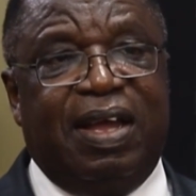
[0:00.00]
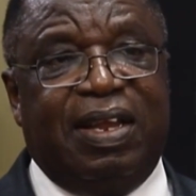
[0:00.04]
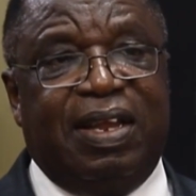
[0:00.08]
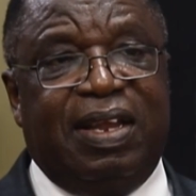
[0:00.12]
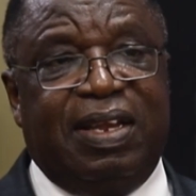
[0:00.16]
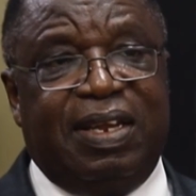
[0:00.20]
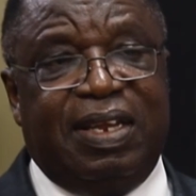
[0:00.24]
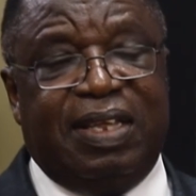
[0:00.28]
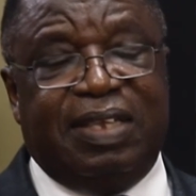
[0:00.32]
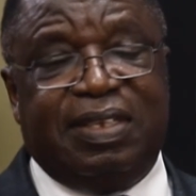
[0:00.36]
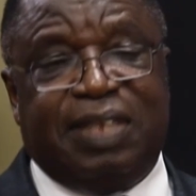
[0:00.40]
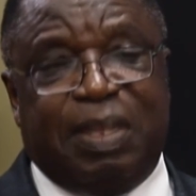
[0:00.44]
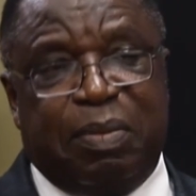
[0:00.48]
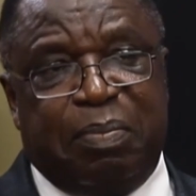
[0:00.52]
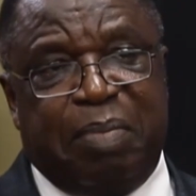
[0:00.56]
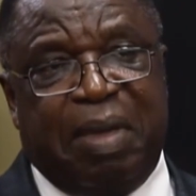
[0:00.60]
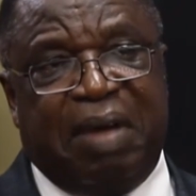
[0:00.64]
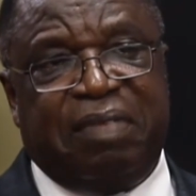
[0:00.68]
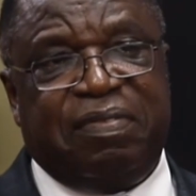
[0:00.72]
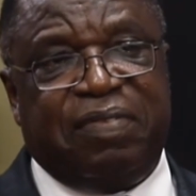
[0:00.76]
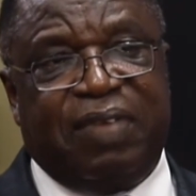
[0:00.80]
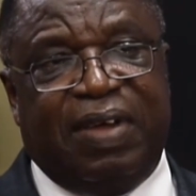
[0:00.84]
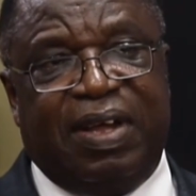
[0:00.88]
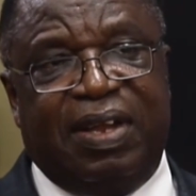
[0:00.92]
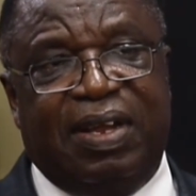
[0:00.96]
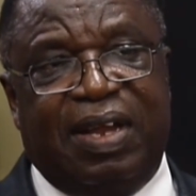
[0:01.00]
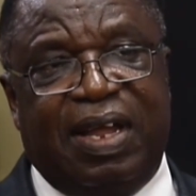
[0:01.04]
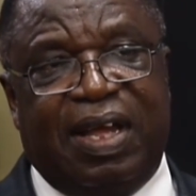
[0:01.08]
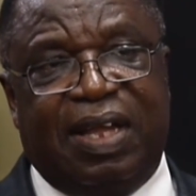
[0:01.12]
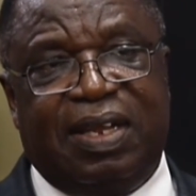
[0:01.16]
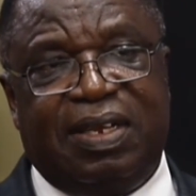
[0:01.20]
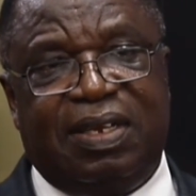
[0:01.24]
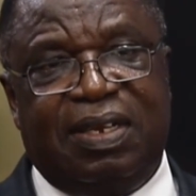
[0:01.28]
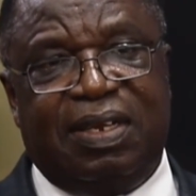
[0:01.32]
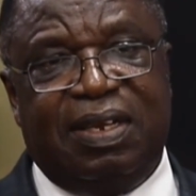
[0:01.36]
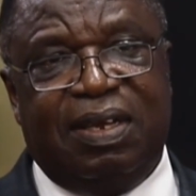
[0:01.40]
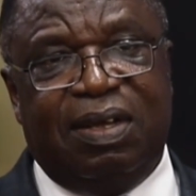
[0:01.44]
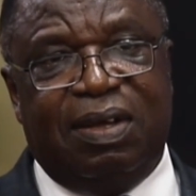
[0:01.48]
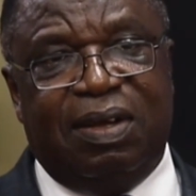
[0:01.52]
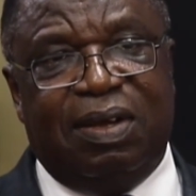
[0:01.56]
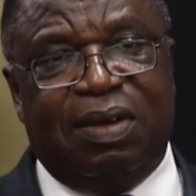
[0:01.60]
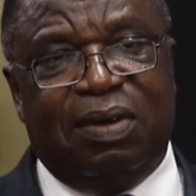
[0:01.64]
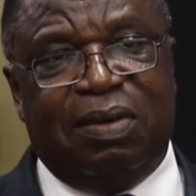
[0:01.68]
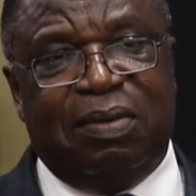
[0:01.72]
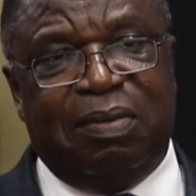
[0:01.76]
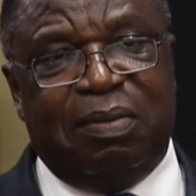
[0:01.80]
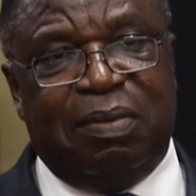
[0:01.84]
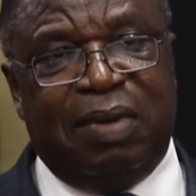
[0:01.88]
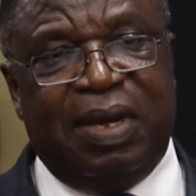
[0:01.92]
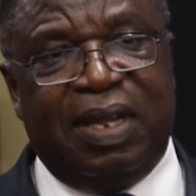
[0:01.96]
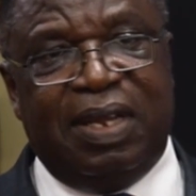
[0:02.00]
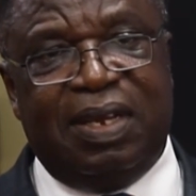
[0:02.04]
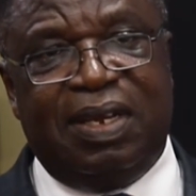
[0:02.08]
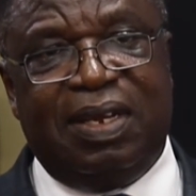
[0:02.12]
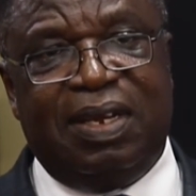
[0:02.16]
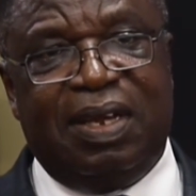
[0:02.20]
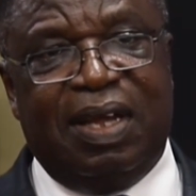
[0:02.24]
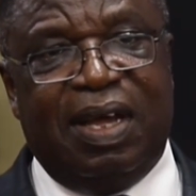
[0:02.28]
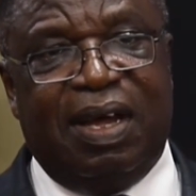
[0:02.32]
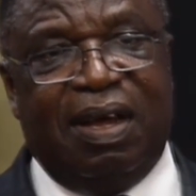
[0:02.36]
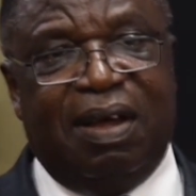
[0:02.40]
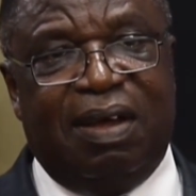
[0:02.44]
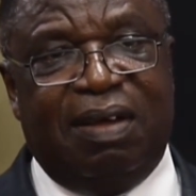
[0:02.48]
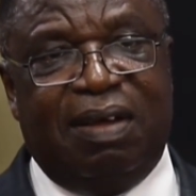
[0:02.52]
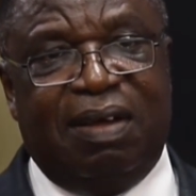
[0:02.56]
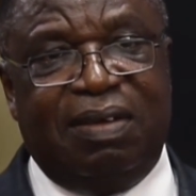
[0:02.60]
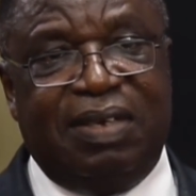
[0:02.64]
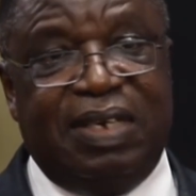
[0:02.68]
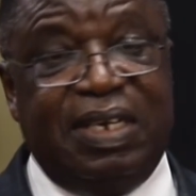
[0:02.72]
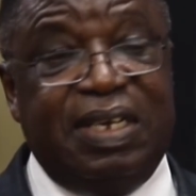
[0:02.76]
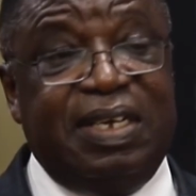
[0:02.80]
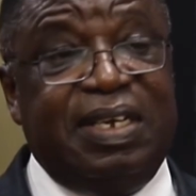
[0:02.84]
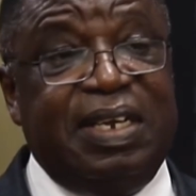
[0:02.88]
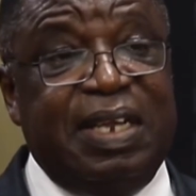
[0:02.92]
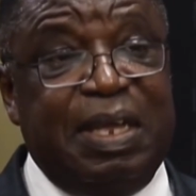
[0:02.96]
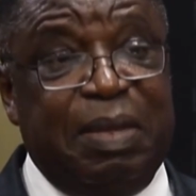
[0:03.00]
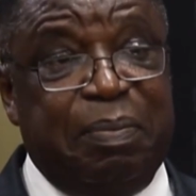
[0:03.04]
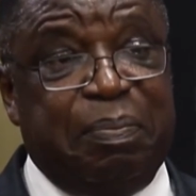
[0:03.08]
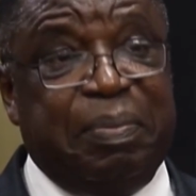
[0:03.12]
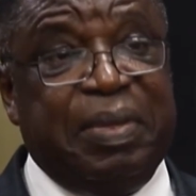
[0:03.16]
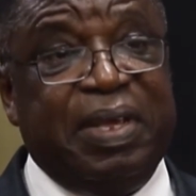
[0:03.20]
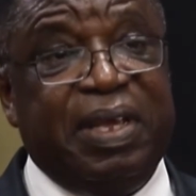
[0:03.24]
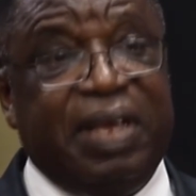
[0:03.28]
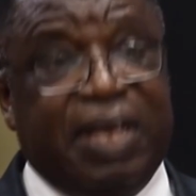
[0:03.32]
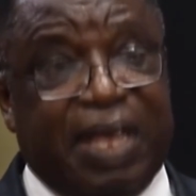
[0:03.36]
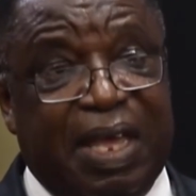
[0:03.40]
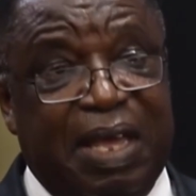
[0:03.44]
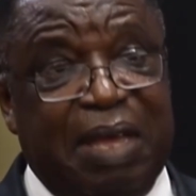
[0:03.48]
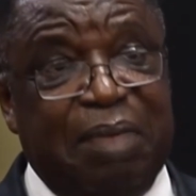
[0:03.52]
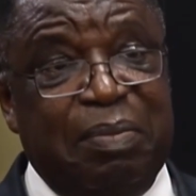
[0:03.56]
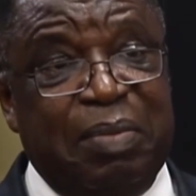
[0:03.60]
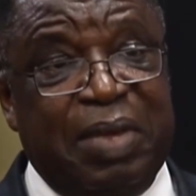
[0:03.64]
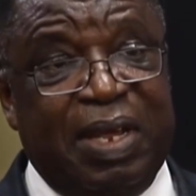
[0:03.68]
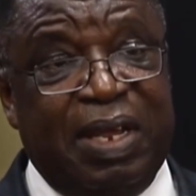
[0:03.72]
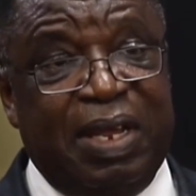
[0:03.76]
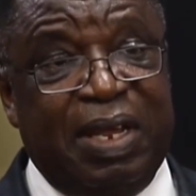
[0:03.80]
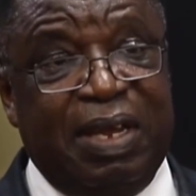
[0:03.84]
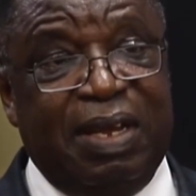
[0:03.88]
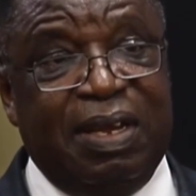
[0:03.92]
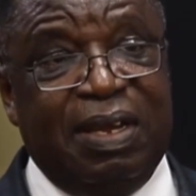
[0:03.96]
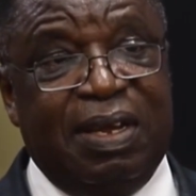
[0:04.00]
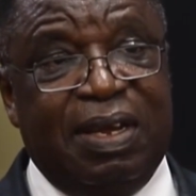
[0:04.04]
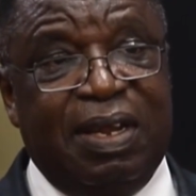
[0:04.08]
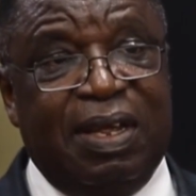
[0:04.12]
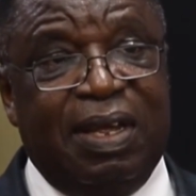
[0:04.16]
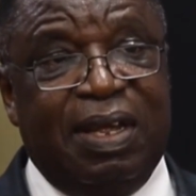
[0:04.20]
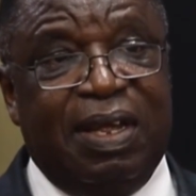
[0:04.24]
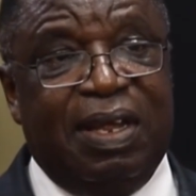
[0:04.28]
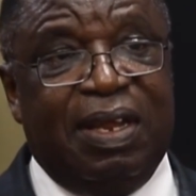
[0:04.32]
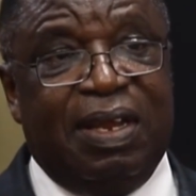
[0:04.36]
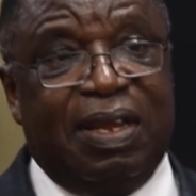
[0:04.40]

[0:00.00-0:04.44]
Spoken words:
And it's a buffer that when GDP came in,